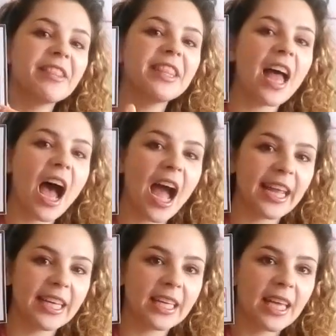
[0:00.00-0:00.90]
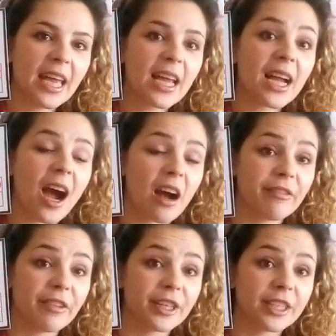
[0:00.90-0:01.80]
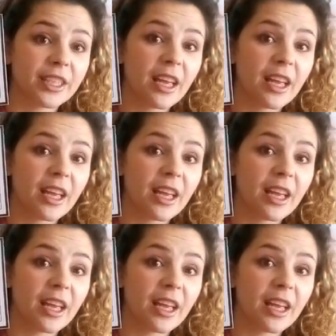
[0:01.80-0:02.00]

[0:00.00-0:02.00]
9 covered